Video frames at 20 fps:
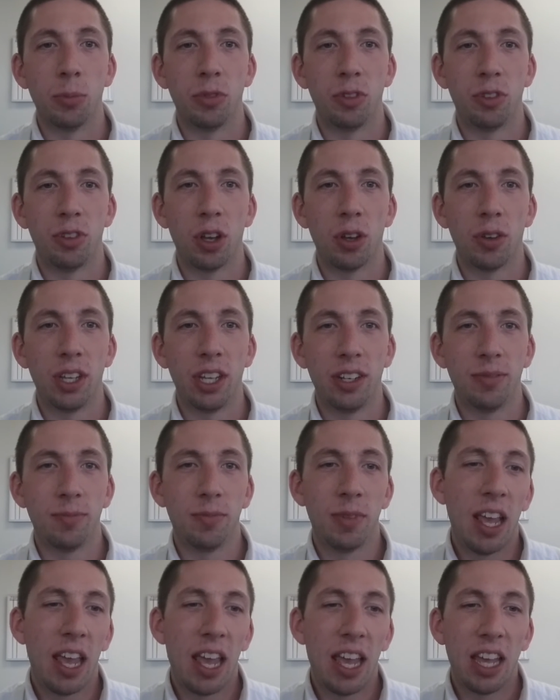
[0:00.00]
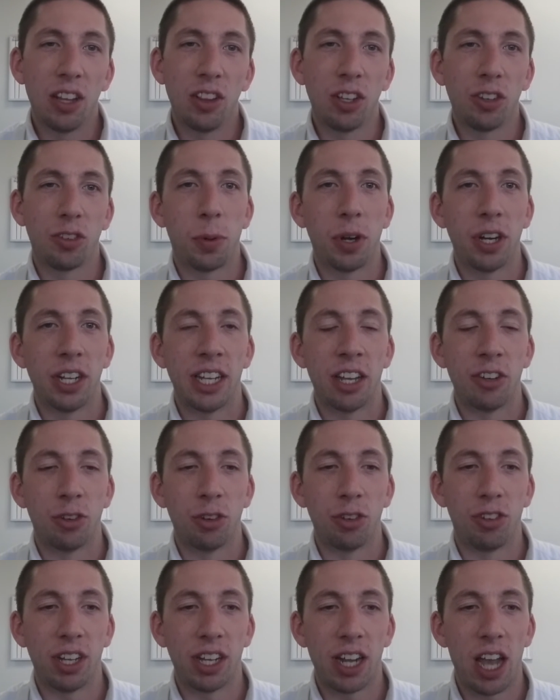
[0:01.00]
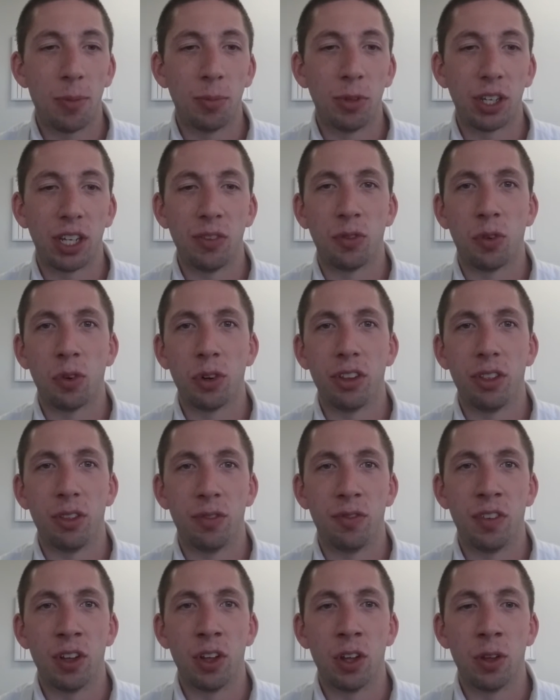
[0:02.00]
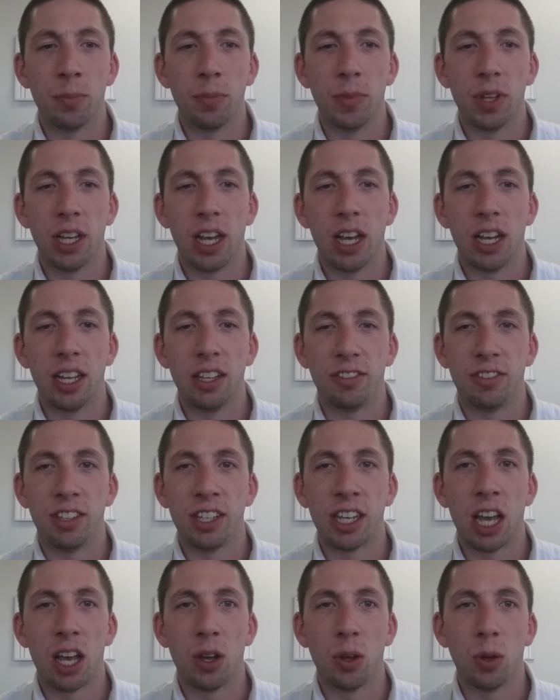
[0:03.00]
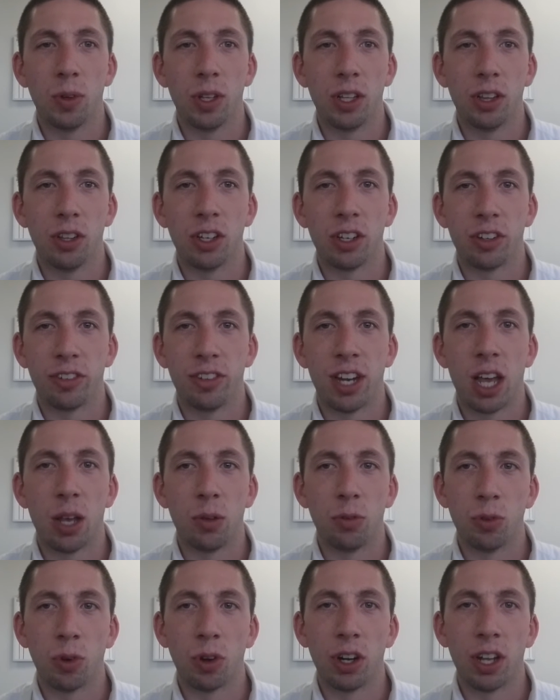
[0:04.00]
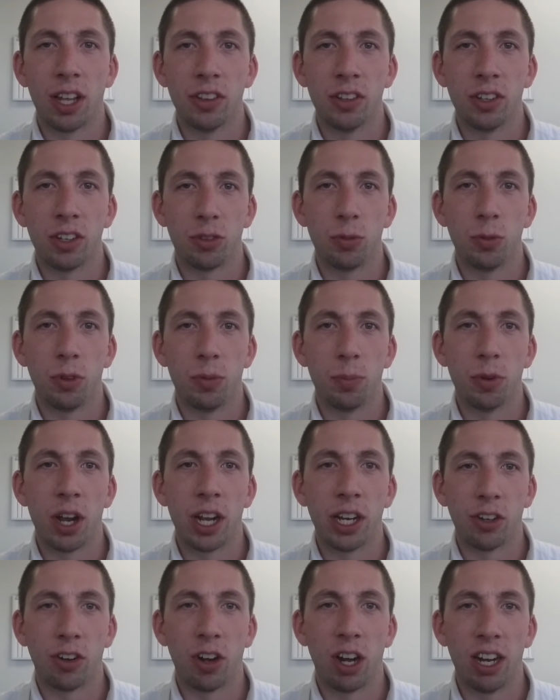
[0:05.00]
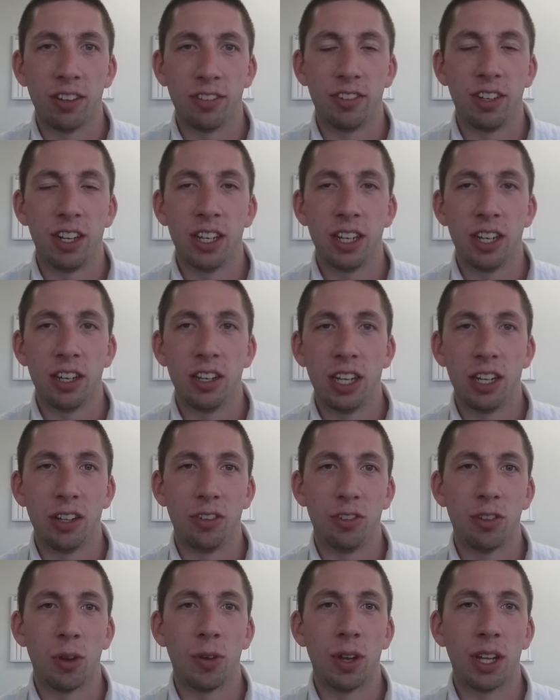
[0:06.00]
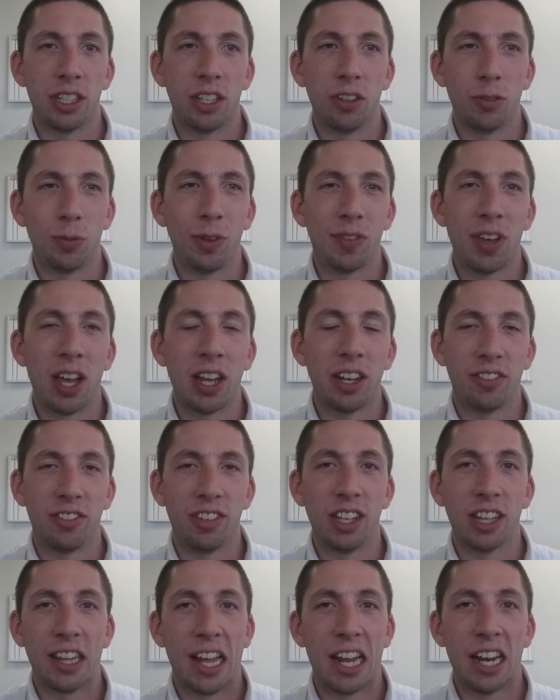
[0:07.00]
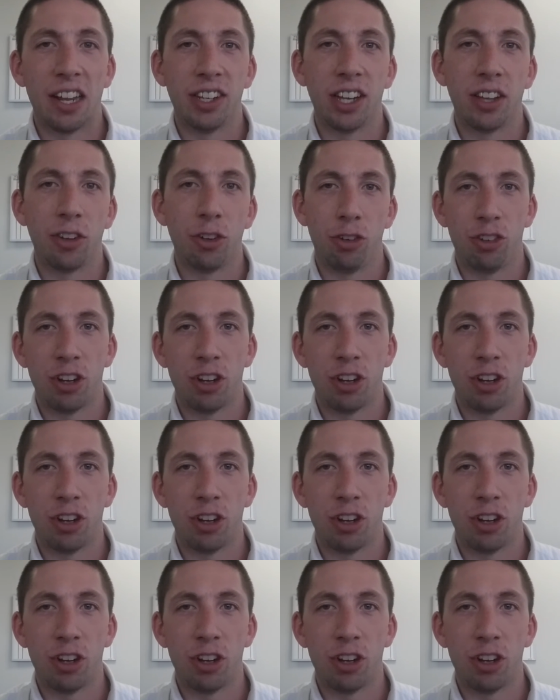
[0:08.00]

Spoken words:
So it looks pretty interesting. I'm looking forward to the film and seeing how it looks and how Zordon looks with Bryan Cranston and so on, because we've gotten to see a lot of the other